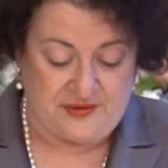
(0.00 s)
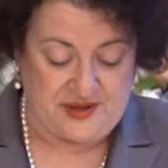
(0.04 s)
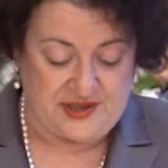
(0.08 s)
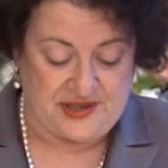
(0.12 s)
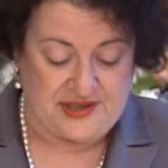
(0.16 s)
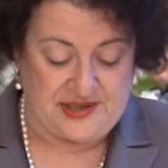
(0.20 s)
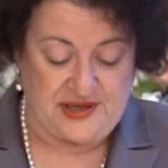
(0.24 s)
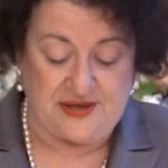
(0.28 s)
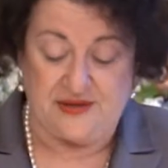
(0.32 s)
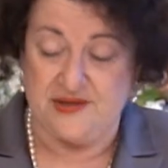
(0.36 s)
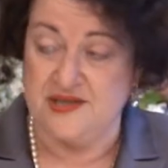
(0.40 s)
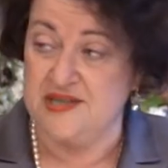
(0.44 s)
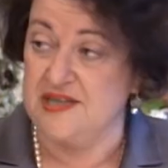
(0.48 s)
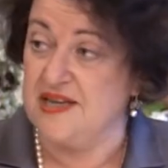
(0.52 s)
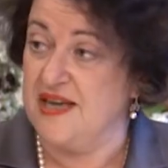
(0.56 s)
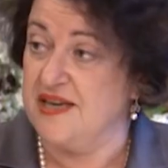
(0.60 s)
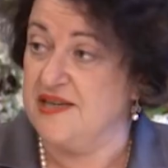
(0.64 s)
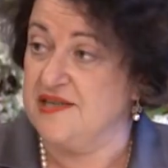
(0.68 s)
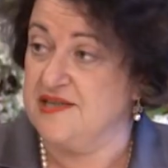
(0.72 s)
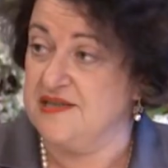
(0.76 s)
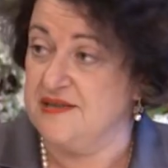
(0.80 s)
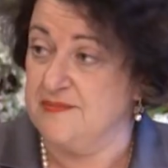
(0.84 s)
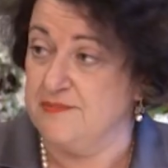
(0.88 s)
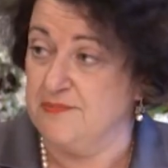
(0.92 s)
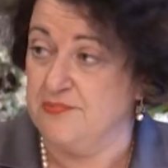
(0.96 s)

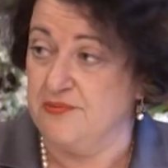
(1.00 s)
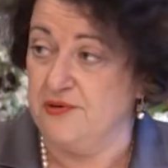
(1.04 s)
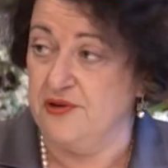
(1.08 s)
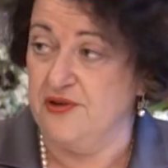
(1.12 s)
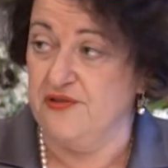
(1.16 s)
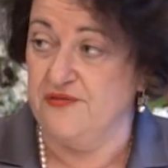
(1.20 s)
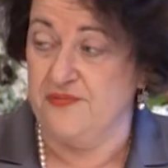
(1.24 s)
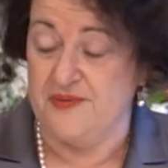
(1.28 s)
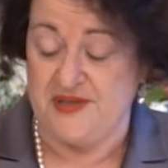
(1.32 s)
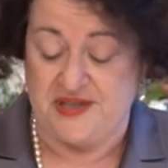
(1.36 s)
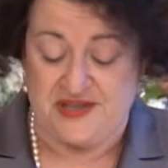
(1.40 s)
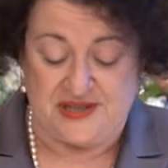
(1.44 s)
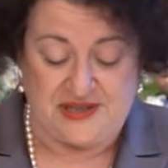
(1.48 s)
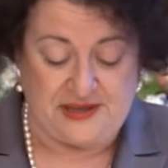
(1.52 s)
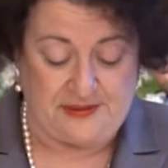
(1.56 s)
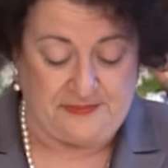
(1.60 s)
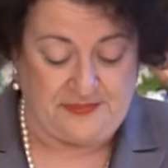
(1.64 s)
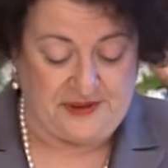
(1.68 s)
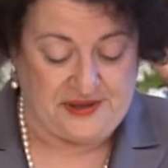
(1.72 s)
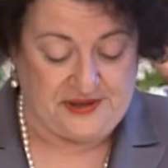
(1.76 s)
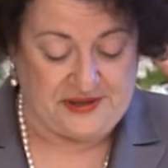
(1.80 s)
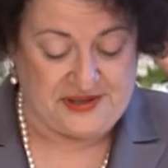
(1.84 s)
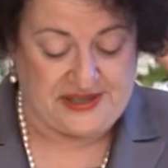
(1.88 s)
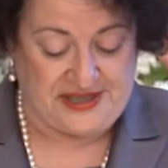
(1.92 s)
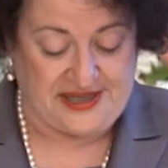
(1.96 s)
associated improvements to the
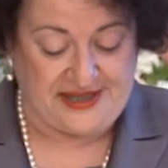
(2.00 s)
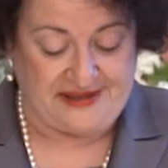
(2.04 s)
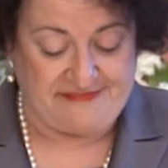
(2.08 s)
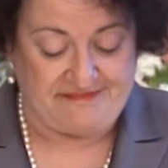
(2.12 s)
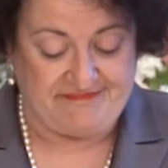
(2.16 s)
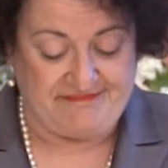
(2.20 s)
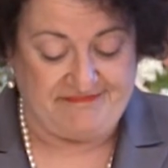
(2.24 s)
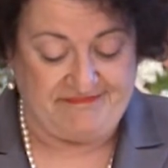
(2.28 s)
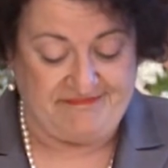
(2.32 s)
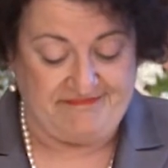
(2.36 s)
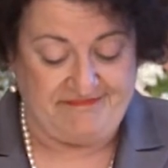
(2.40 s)
building,